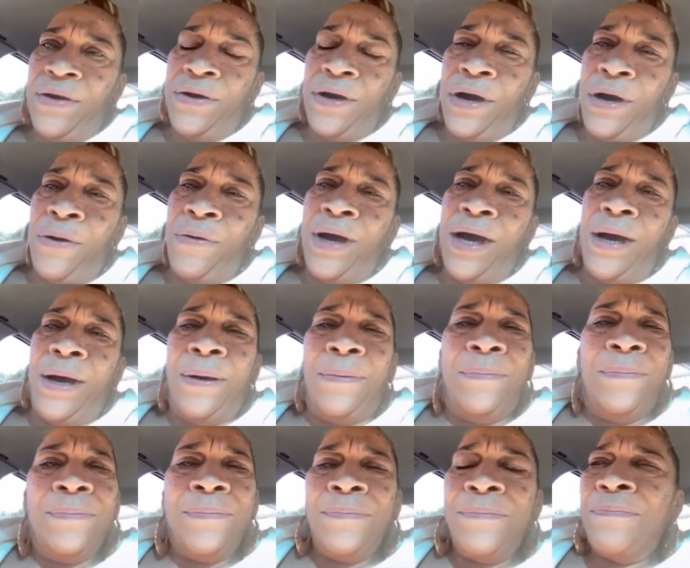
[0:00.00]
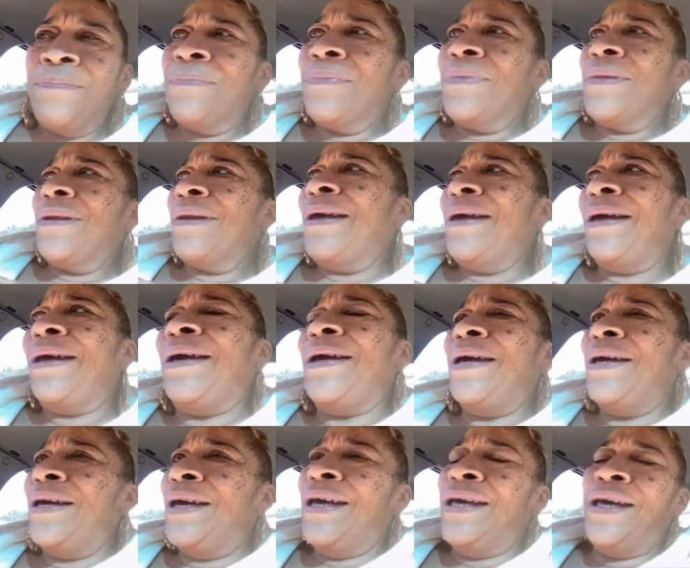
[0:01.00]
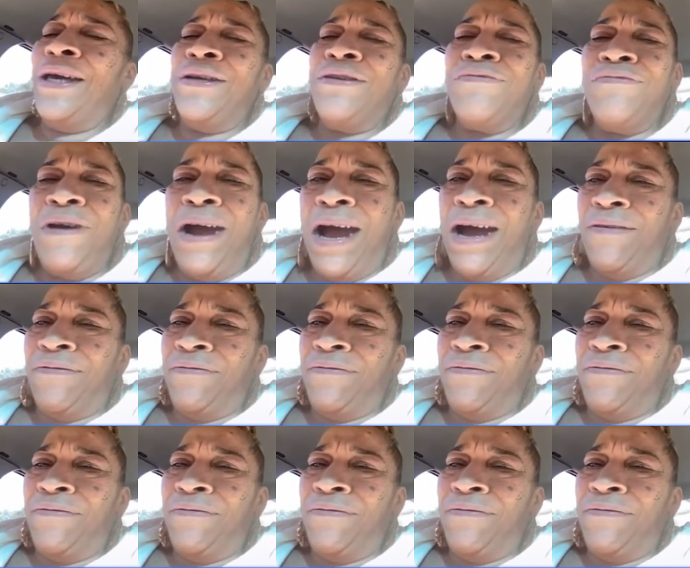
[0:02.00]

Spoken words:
know. It gets rough,